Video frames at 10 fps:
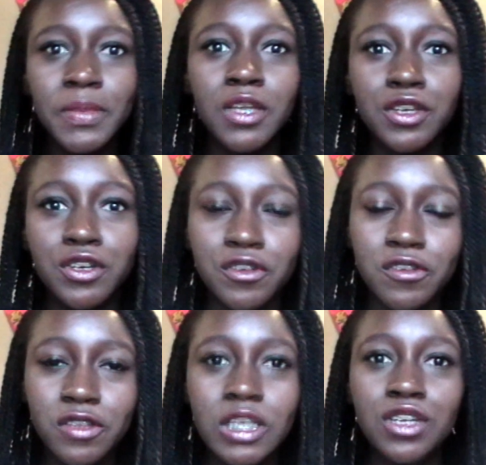and you can
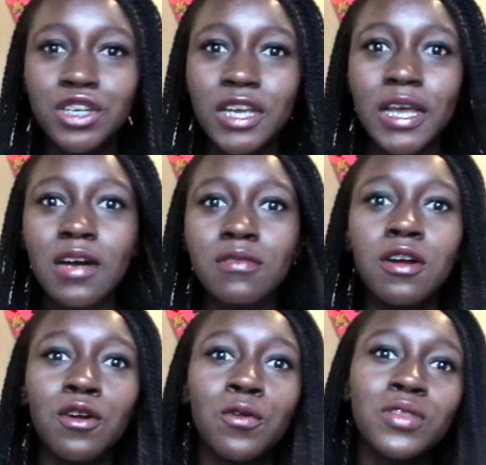just check out
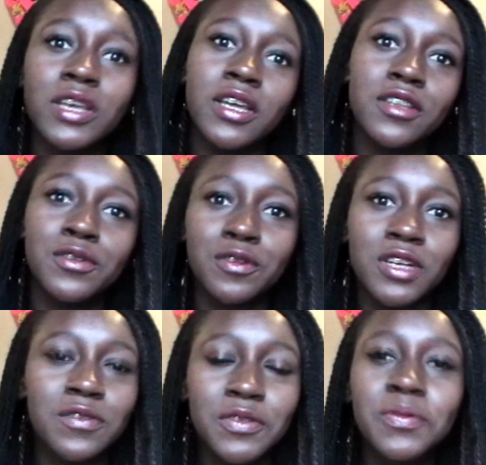our whole day in New York.
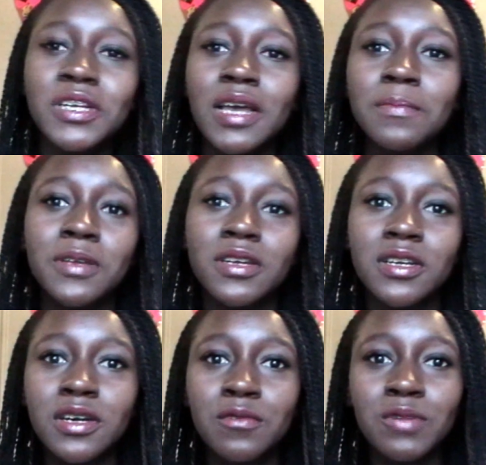It was pretty epic.
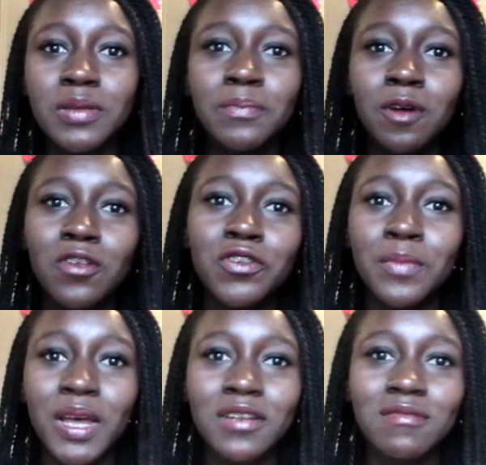We also
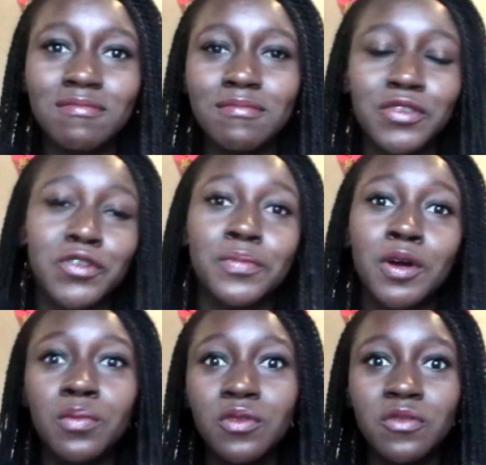met Mr.
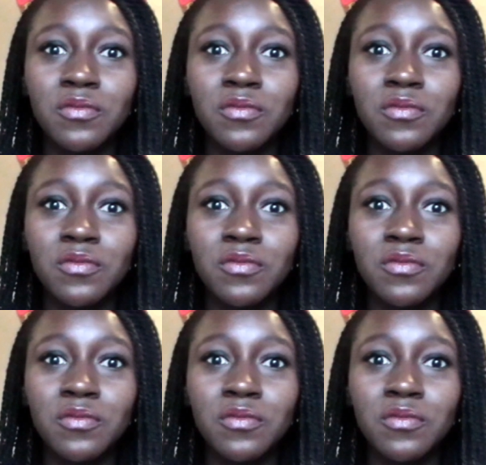Coke.